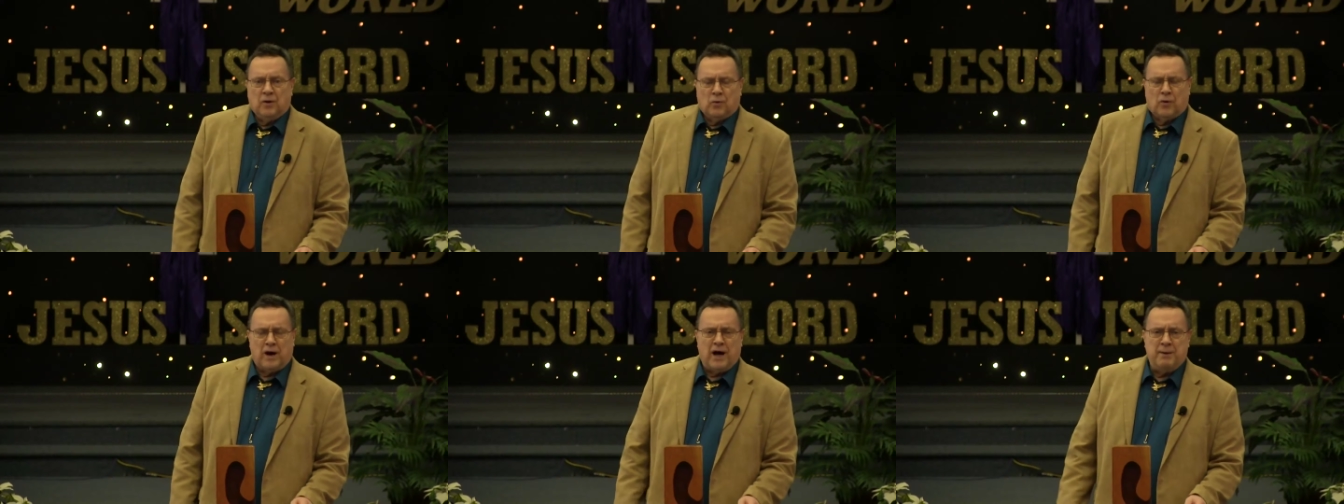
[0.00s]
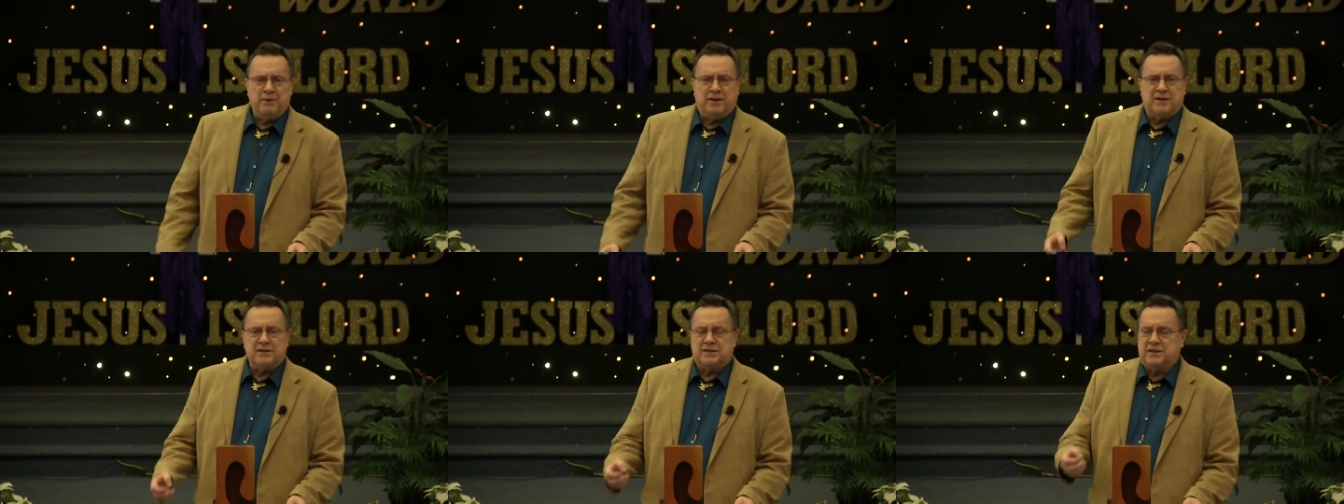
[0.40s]
Why?
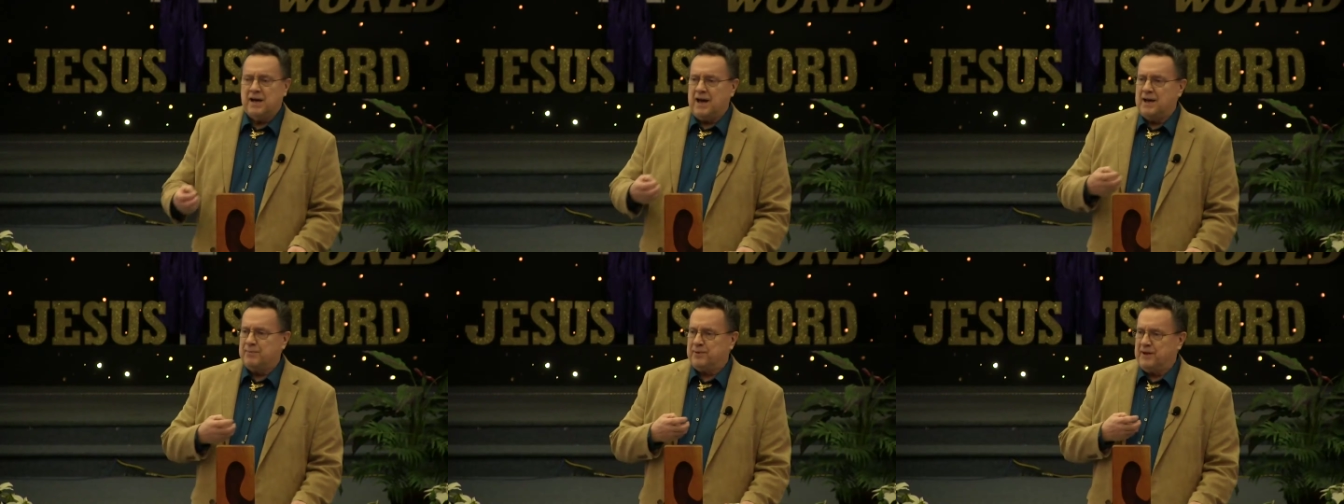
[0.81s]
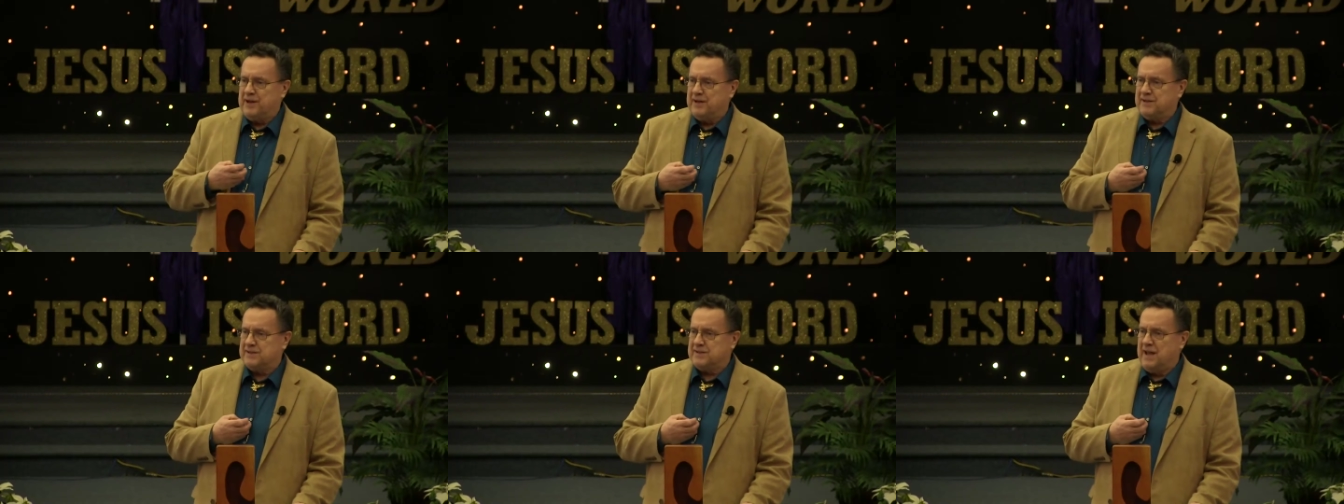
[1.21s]
Because God
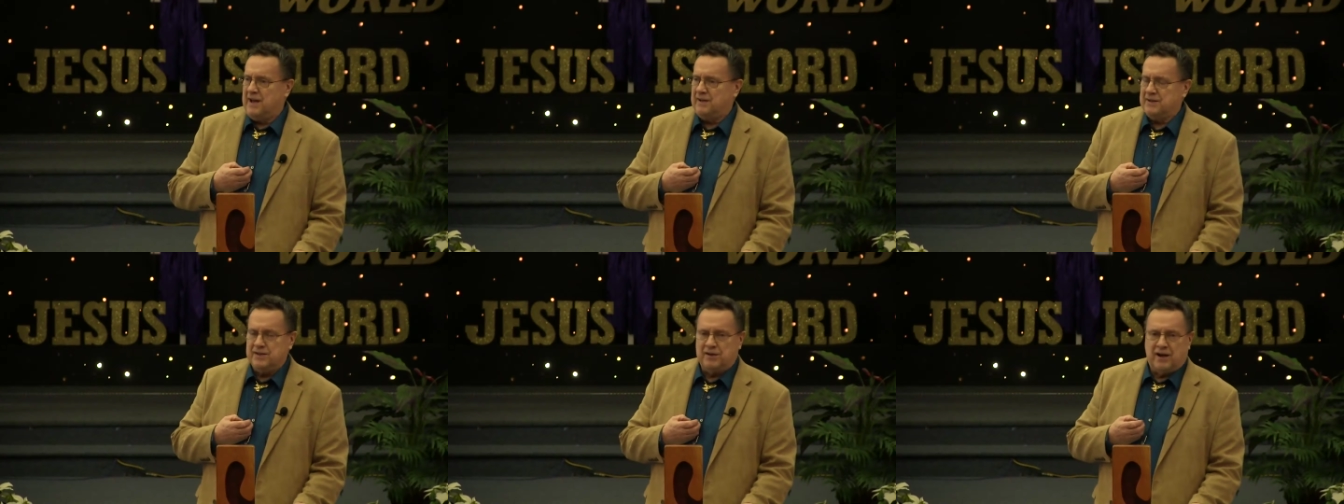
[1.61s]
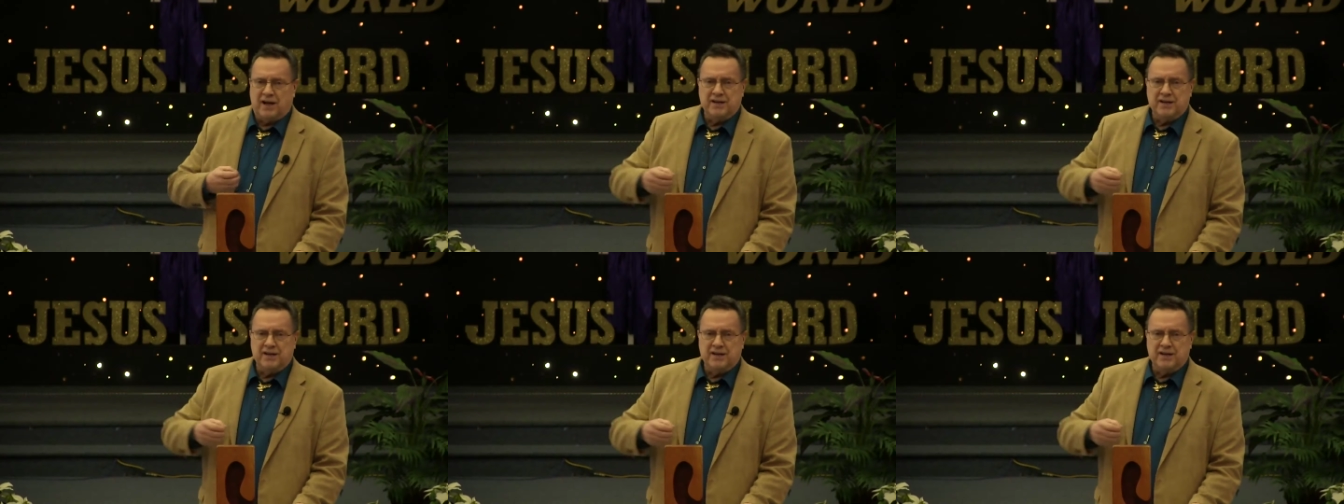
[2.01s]
planted it down in there.